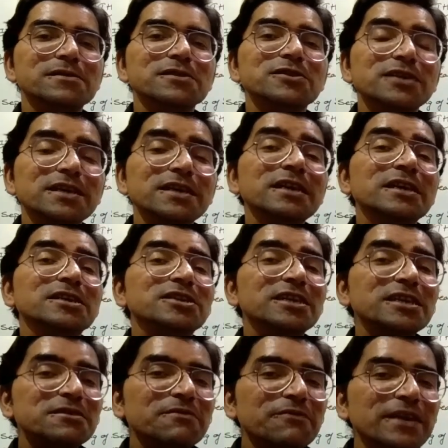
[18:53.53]
She
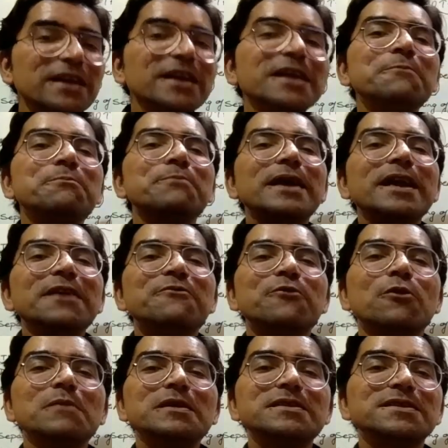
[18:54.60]
is feeling pain
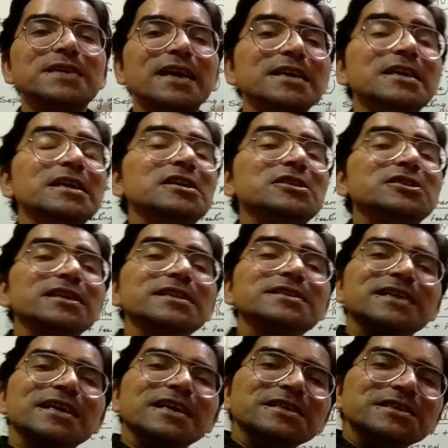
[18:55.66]
from inside. She
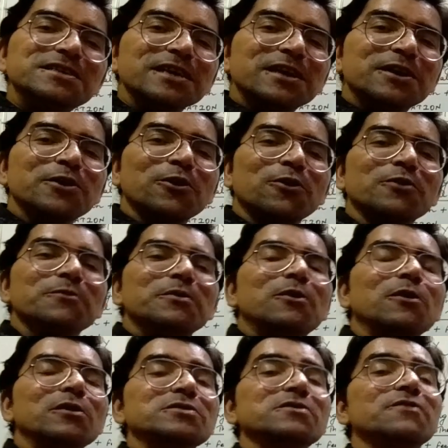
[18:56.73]
is insecure
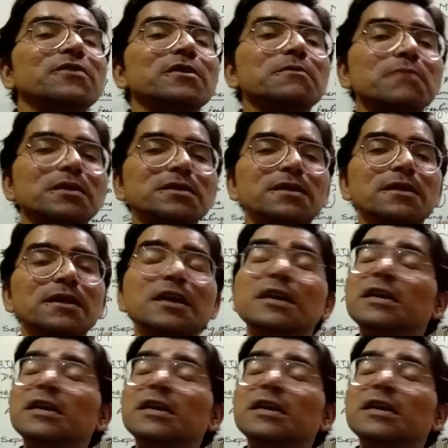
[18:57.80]
because of her mother.